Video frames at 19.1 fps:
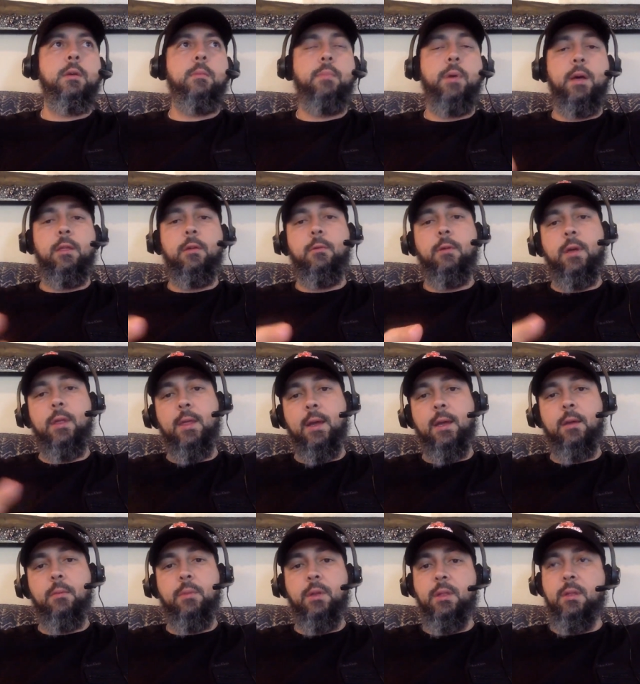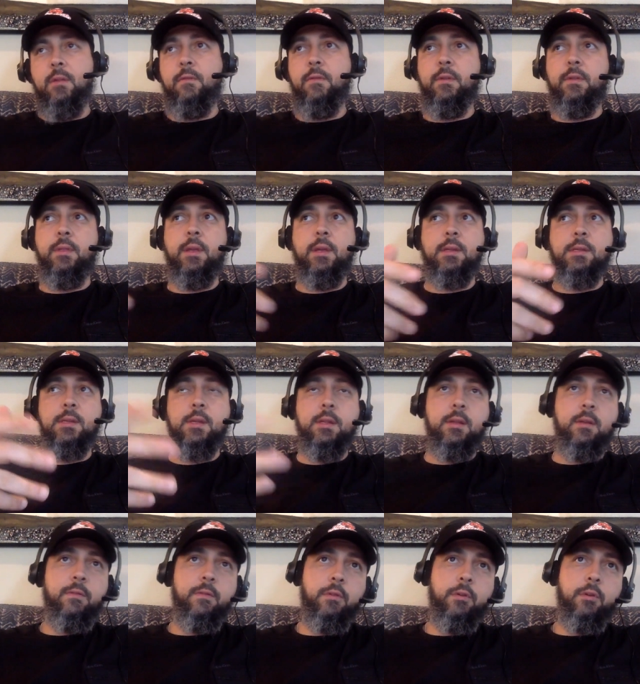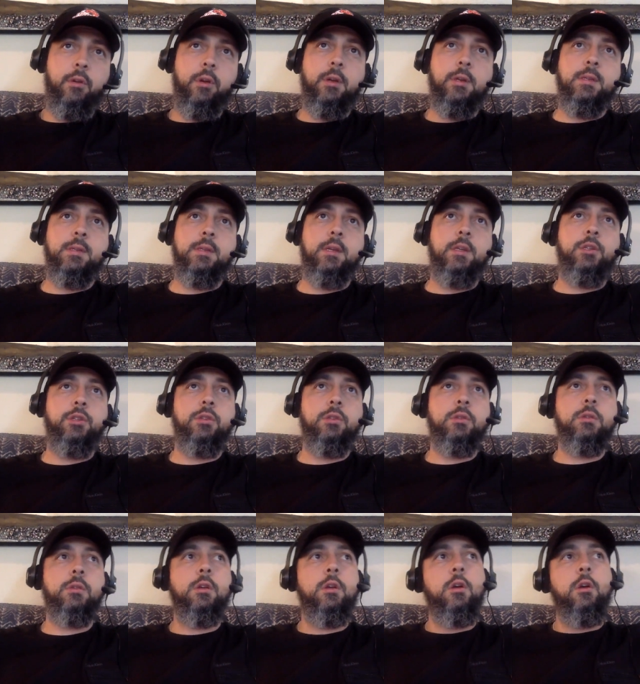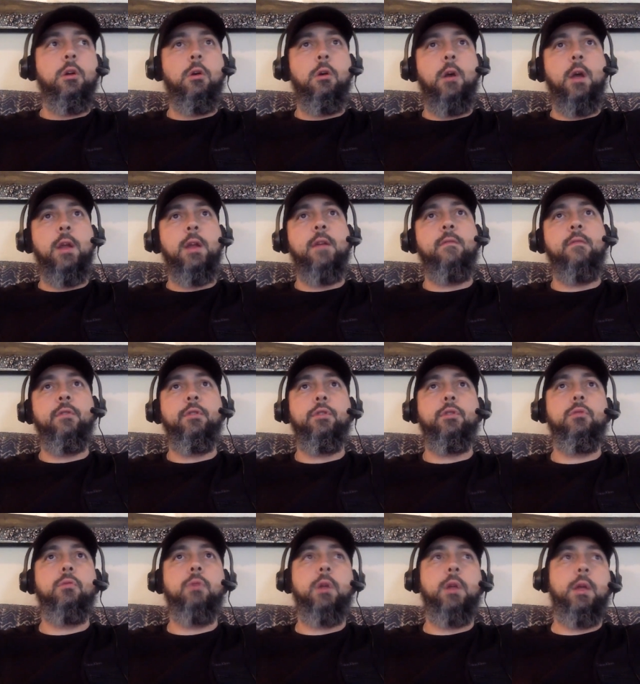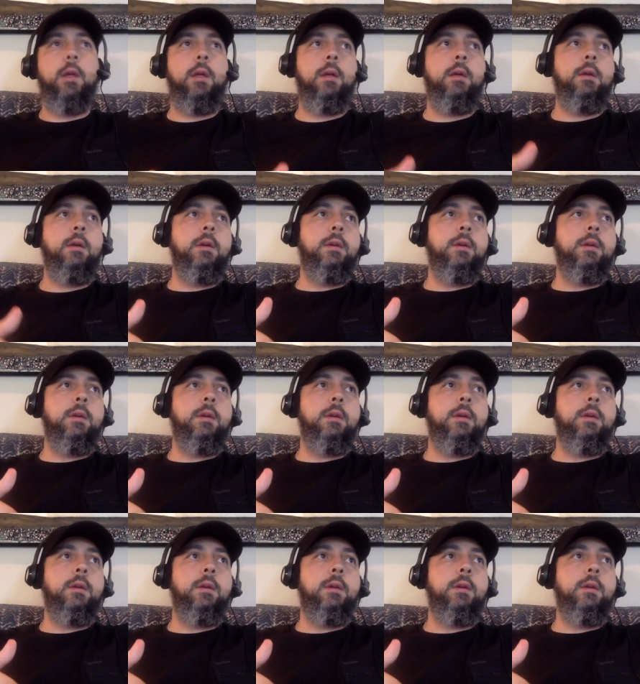By the way, that could be different things at different organizations. Or I never knew what a